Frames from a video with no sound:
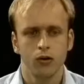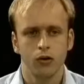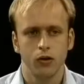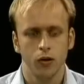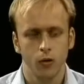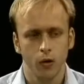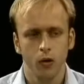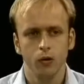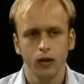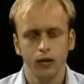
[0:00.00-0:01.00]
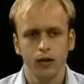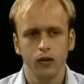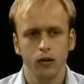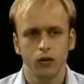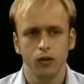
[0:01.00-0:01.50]
which will only
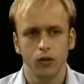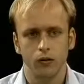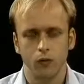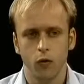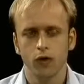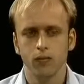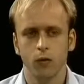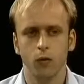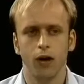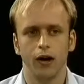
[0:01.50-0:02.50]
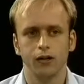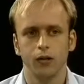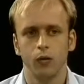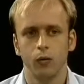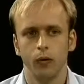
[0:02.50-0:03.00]
deal
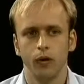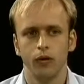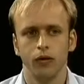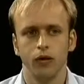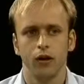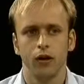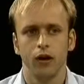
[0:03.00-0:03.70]
enforcement-wise with